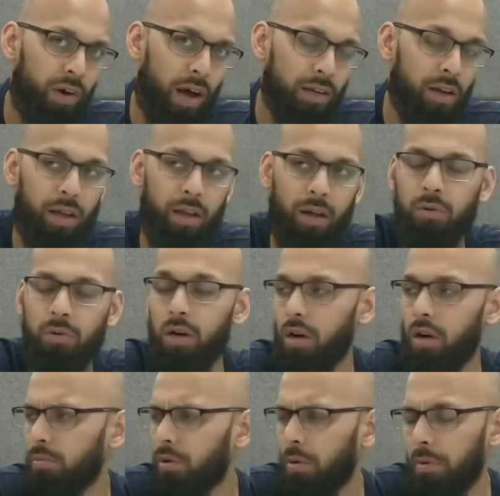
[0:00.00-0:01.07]
Vanderlei. I'm
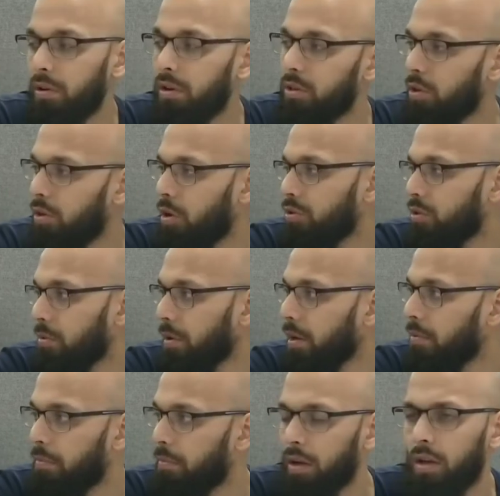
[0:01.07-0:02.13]
comparing it to loads of
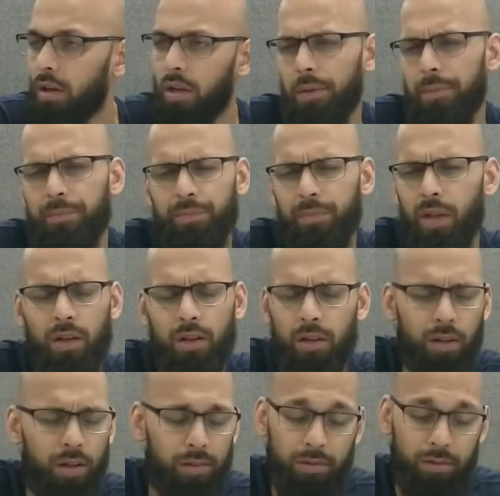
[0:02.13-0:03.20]
men, but,
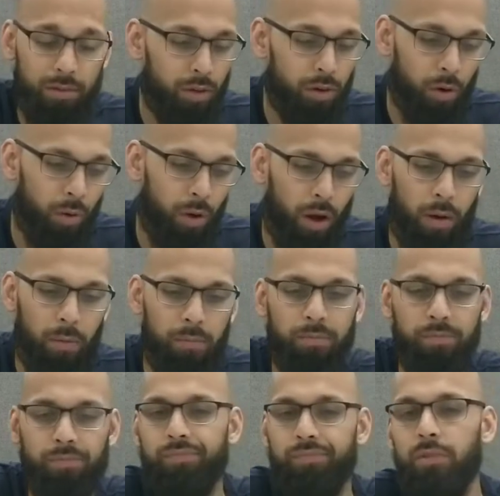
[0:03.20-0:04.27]
you know,
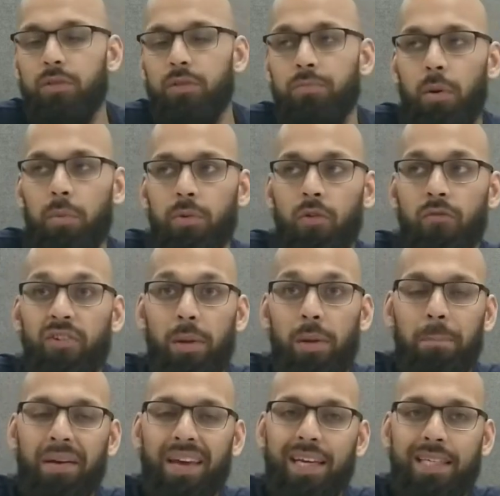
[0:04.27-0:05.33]
it's probably not very
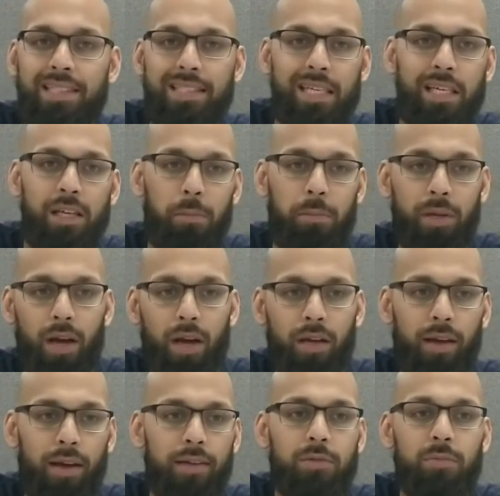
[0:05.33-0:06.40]
PC of me, I
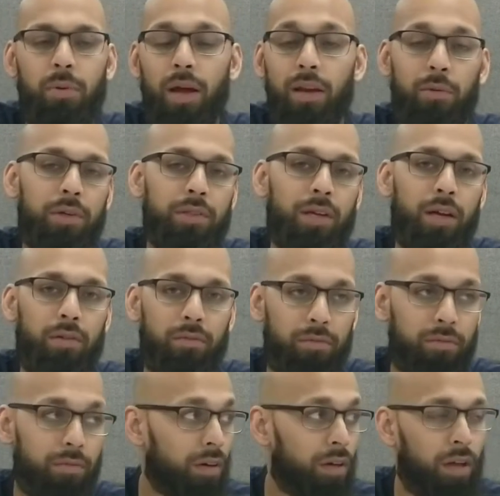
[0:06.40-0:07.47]
guess. But anyways,
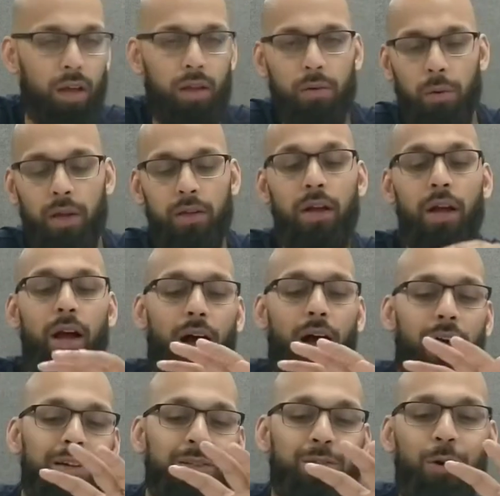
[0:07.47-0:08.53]
Weili
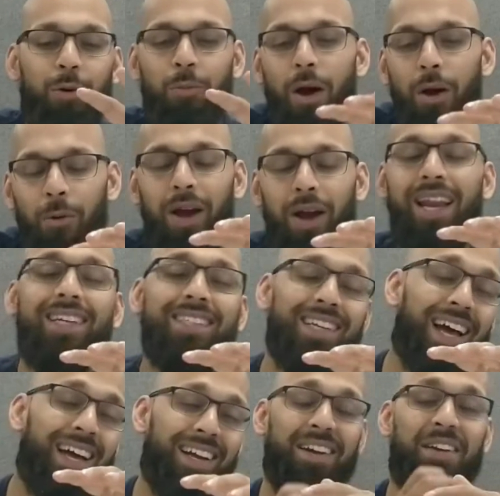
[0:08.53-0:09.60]

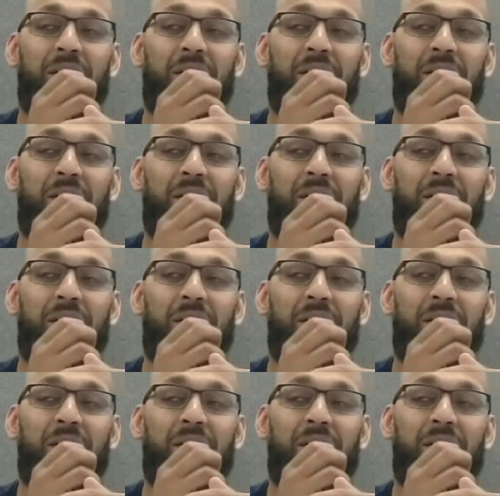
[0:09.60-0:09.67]
Zhang.